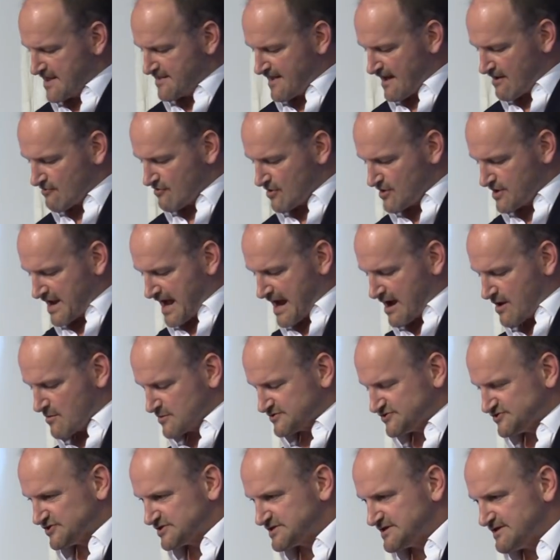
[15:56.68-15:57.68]
There are
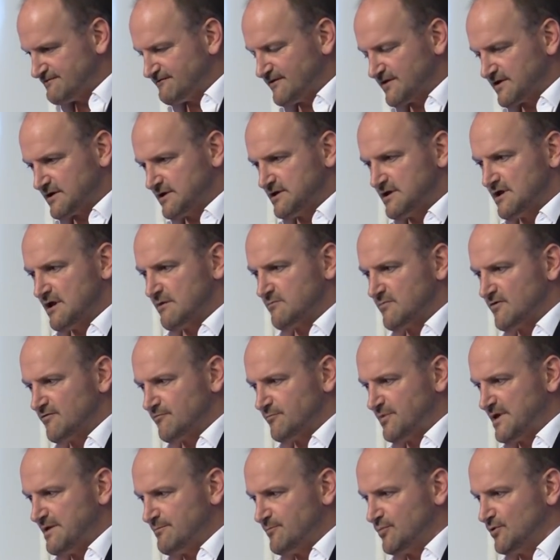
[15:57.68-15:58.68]
now a significant number
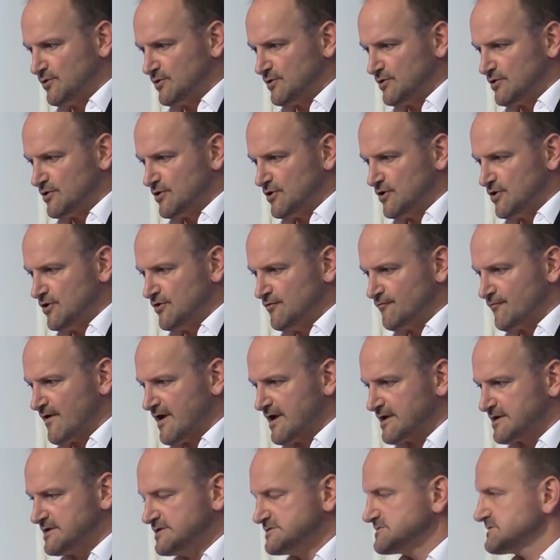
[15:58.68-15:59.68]
of people who
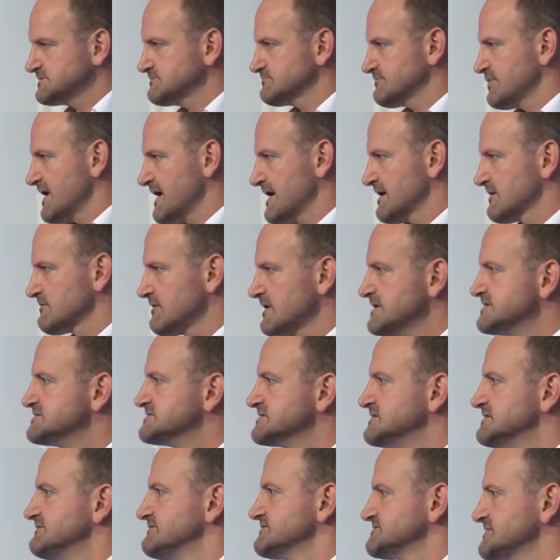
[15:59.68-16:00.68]
frankly didn't pay a great
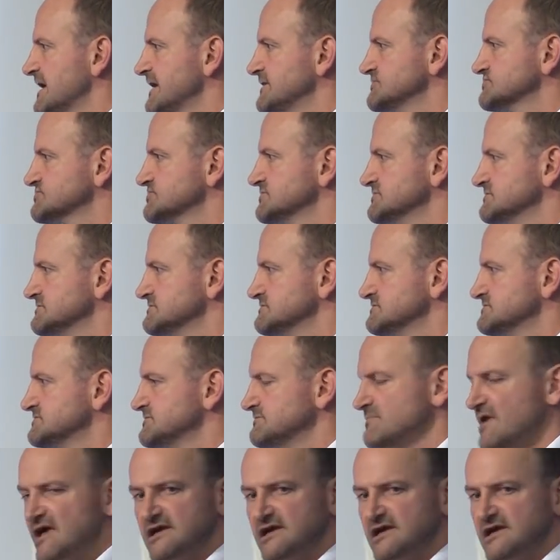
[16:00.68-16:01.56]
deal of attention to